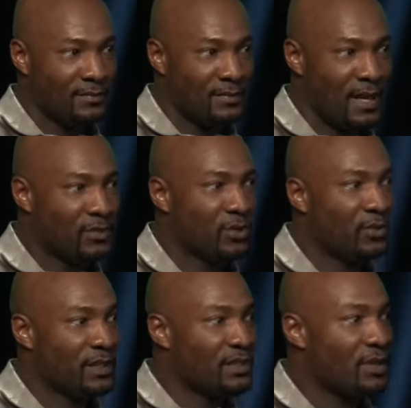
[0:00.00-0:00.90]
I
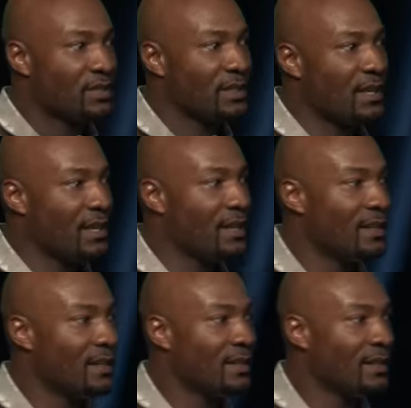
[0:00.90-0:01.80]
drove to church today
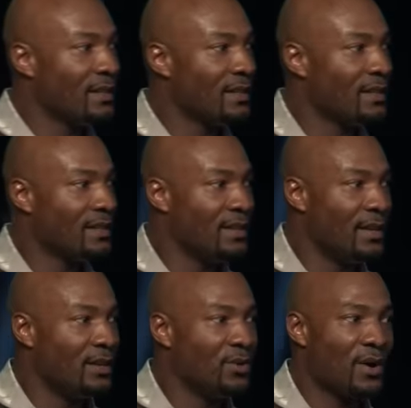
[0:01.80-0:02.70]

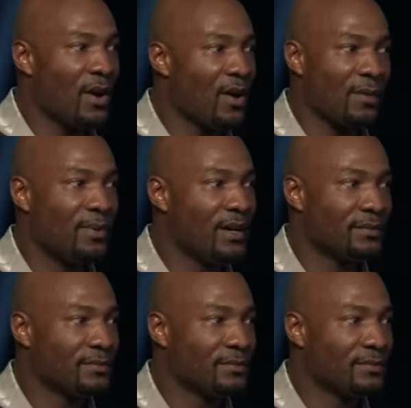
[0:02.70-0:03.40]
in a new car, but